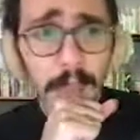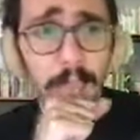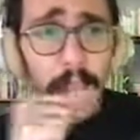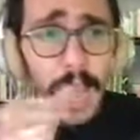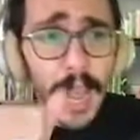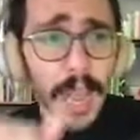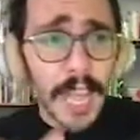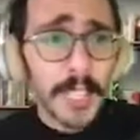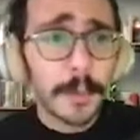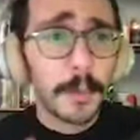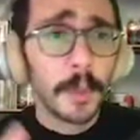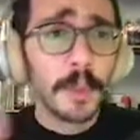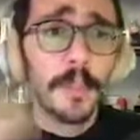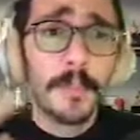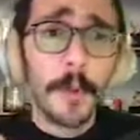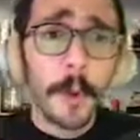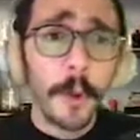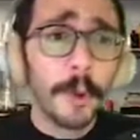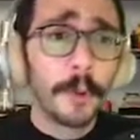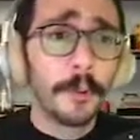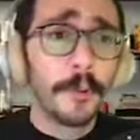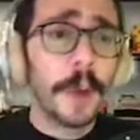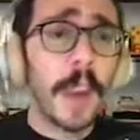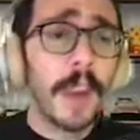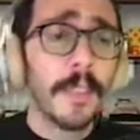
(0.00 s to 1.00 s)
Ads with
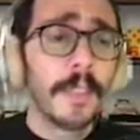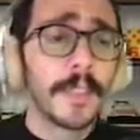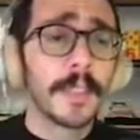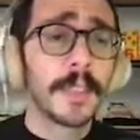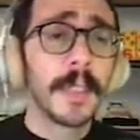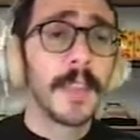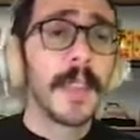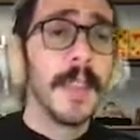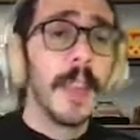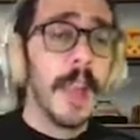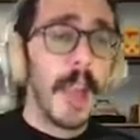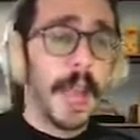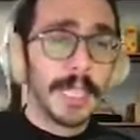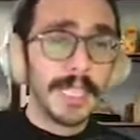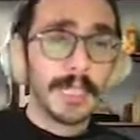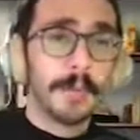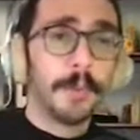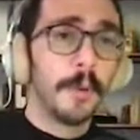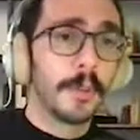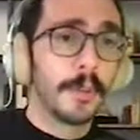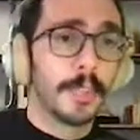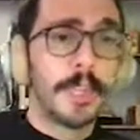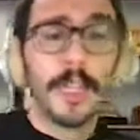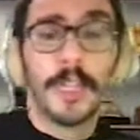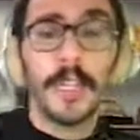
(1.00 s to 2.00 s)
photographs as
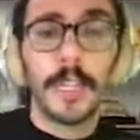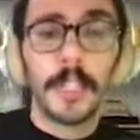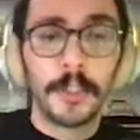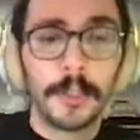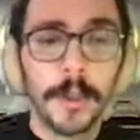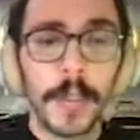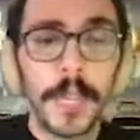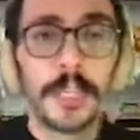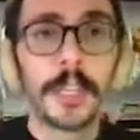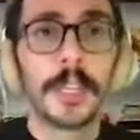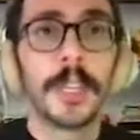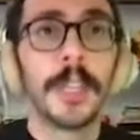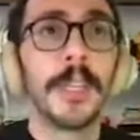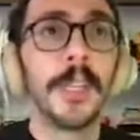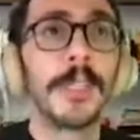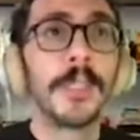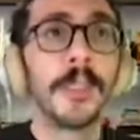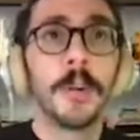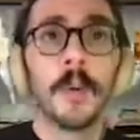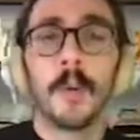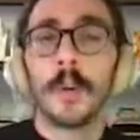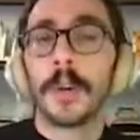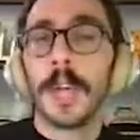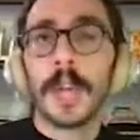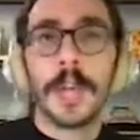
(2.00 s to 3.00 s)
opposed to illustrations
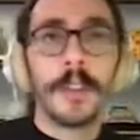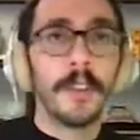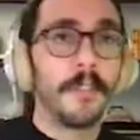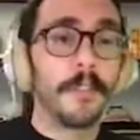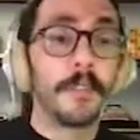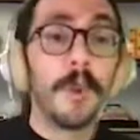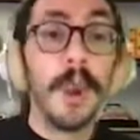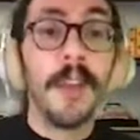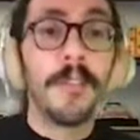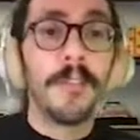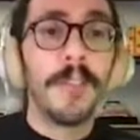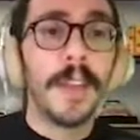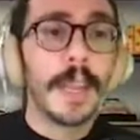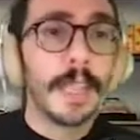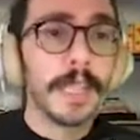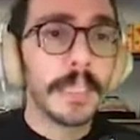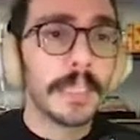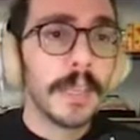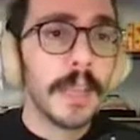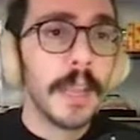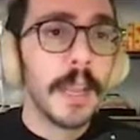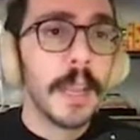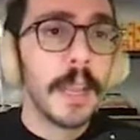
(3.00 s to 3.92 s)
or kind of graphics